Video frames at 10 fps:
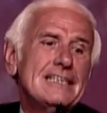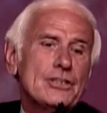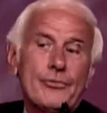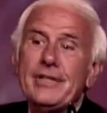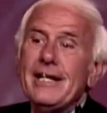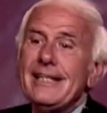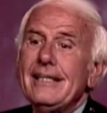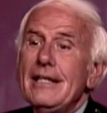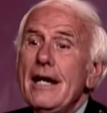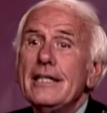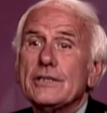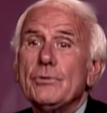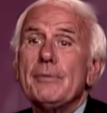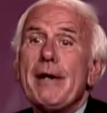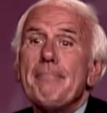So if you got that line, it's
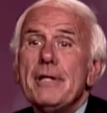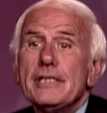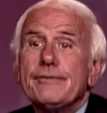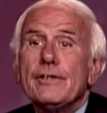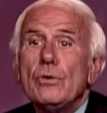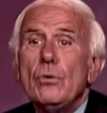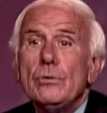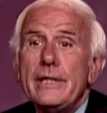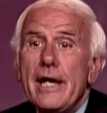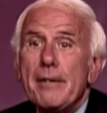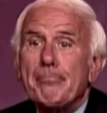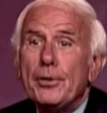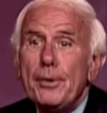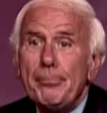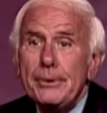one of my best for the whole day.
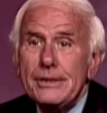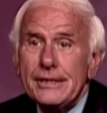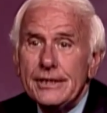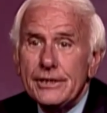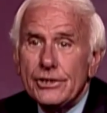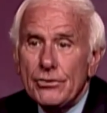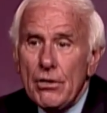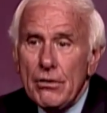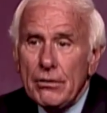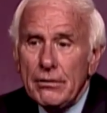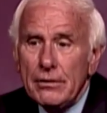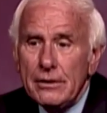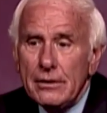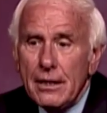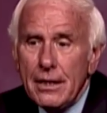Purpose is stronger
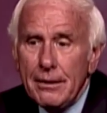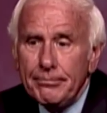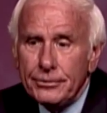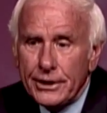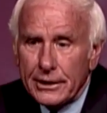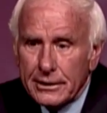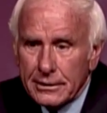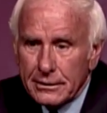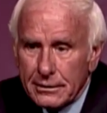than object.